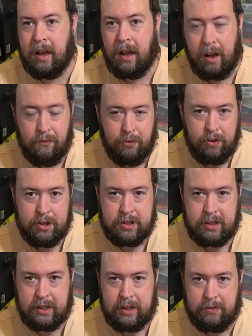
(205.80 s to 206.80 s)

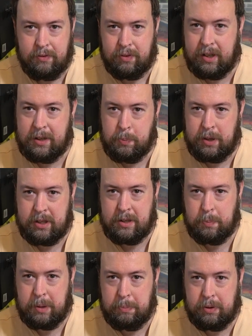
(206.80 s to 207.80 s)
Unfortunately, the first person to
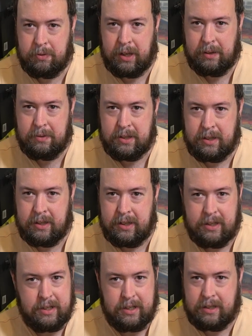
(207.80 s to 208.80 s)
be pulled out
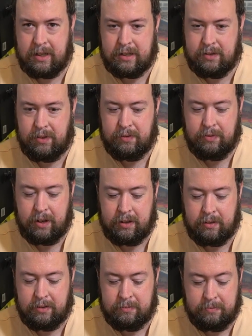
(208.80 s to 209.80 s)
didn't answer their
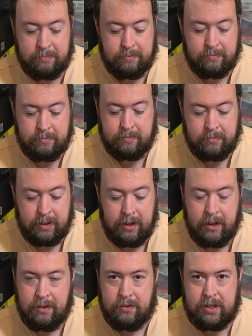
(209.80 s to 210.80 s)
phone.
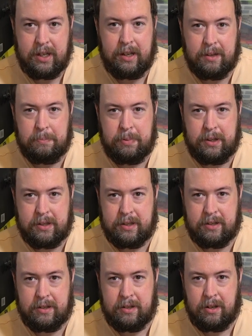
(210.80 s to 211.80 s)
The second
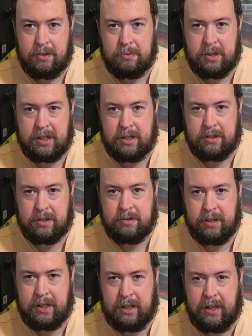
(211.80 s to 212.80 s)
person was in
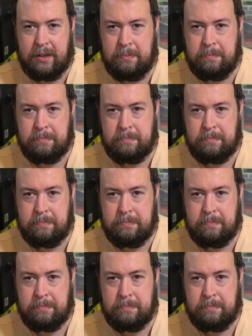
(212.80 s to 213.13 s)
Australia.